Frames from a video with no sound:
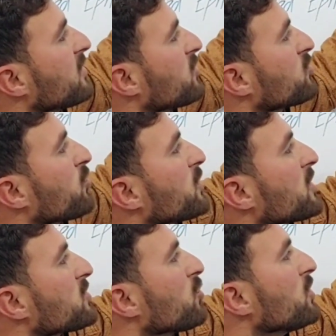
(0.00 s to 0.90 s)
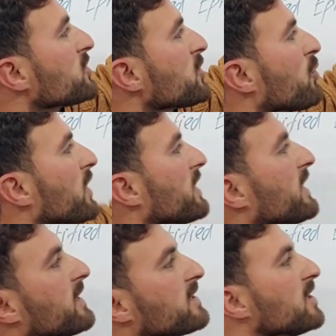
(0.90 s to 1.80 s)
So we just only see one
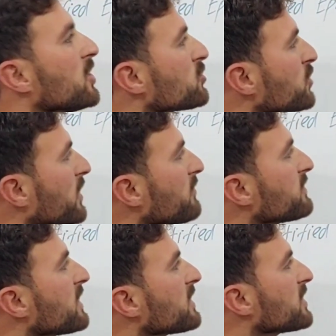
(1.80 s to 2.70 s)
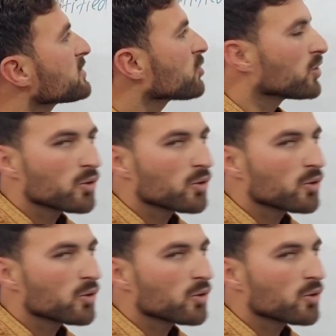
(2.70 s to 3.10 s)
layer. So if there is only